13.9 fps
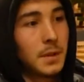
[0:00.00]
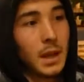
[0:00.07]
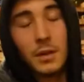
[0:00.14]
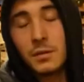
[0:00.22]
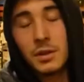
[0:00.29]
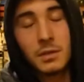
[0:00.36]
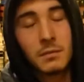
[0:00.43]

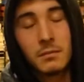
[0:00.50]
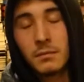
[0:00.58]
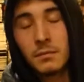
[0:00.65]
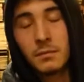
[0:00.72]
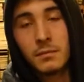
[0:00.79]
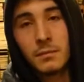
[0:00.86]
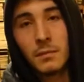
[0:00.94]
Yeah, just
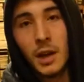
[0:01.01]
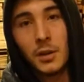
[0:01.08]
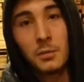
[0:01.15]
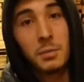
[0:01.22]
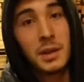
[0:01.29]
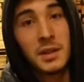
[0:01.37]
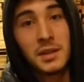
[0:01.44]

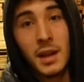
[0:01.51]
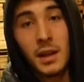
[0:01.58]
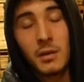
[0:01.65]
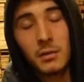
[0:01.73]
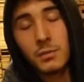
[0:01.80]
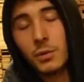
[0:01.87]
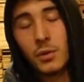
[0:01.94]
either piece
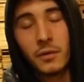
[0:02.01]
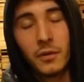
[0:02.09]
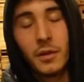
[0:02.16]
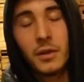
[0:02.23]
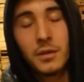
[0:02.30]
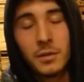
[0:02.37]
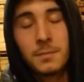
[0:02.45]
count or board
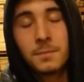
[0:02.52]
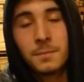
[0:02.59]
footage.